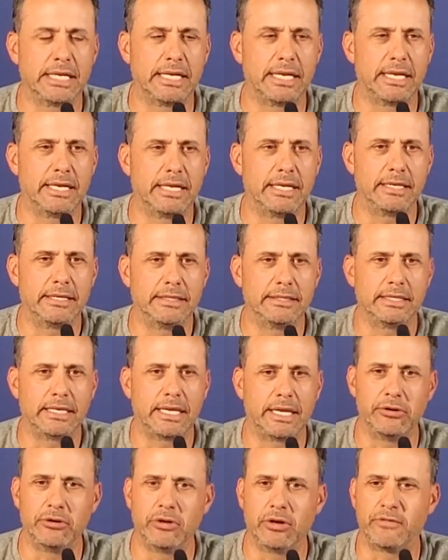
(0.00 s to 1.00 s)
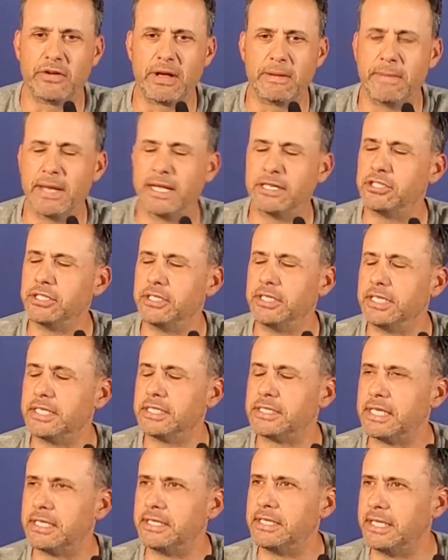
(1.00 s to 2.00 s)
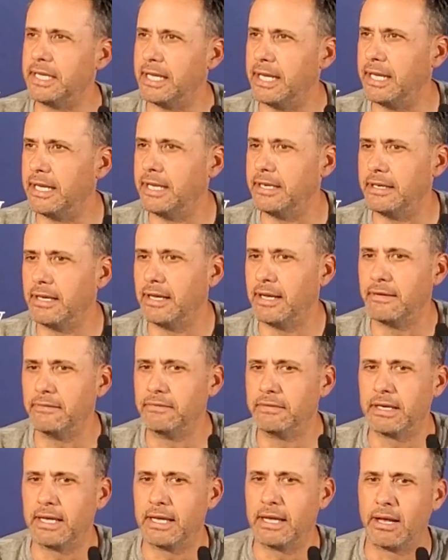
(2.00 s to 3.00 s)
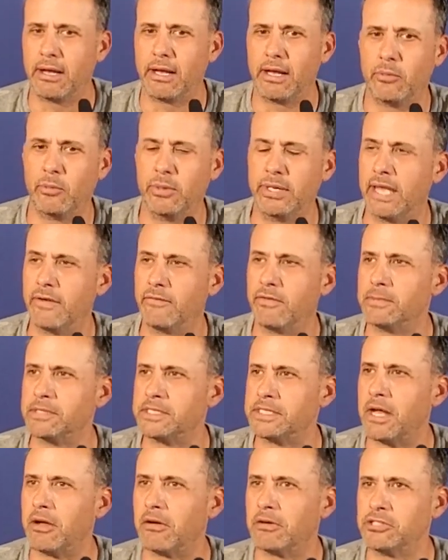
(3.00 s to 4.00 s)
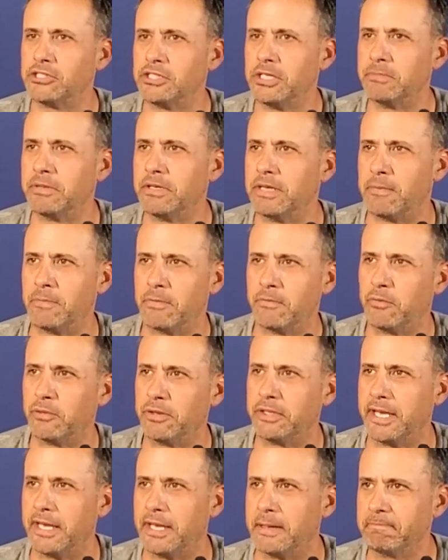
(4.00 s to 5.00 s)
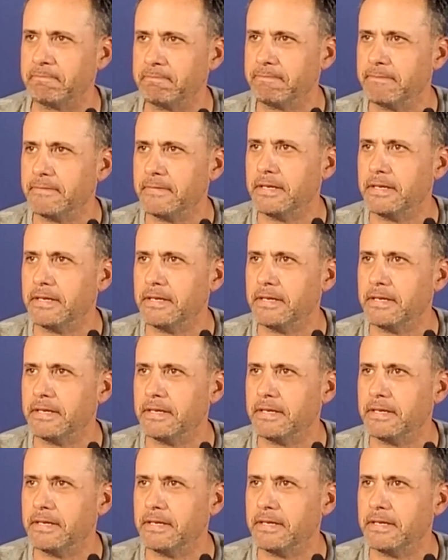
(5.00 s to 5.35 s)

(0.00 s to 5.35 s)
I don't know if I mentioned this at the end of the. We gave him a scholarship the night before the game.